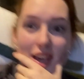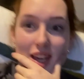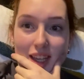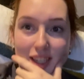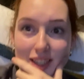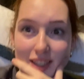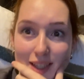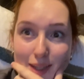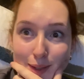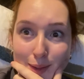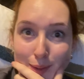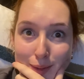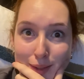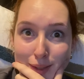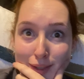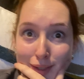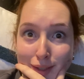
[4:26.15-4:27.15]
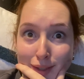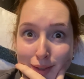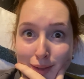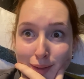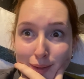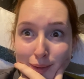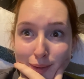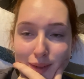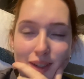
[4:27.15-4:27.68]
because it's not
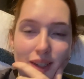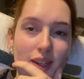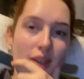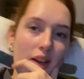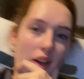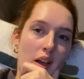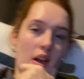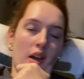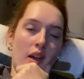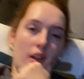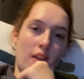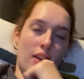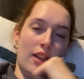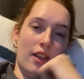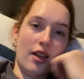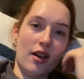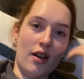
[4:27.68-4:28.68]
allowed, I think